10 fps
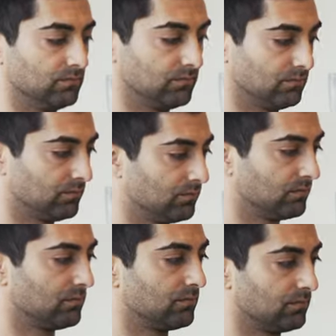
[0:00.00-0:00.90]

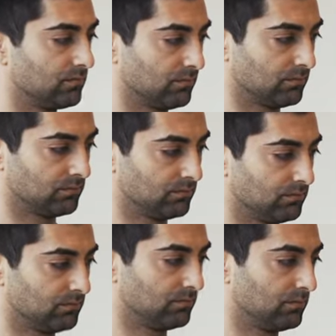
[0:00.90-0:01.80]

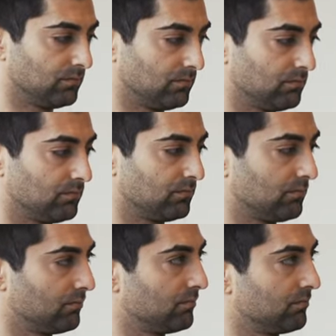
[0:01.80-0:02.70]

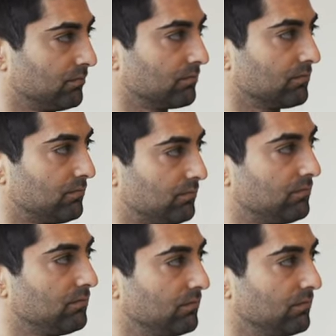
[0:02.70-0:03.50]
(silent)